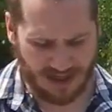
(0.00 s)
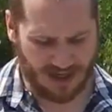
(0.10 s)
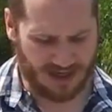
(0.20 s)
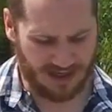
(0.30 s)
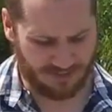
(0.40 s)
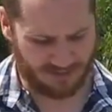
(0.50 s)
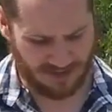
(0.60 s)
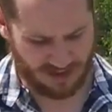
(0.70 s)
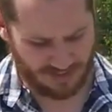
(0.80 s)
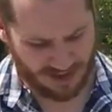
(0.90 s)
Now
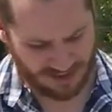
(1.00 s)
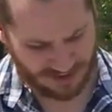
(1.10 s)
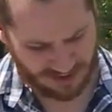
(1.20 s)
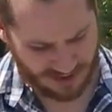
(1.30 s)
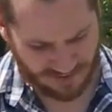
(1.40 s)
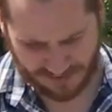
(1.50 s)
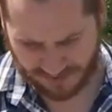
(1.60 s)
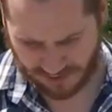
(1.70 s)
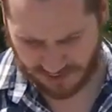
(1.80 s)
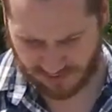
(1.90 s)
I'm not actually going to cover the
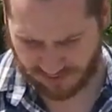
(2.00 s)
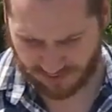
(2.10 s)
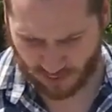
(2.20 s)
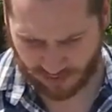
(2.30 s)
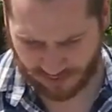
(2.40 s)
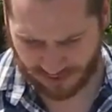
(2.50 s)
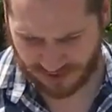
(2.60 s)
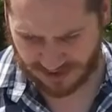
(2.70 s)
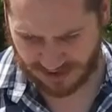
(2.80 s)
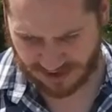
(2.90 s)
first four
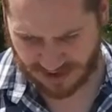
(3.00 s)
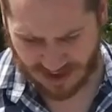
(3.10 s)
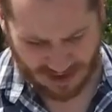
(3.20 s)
verses.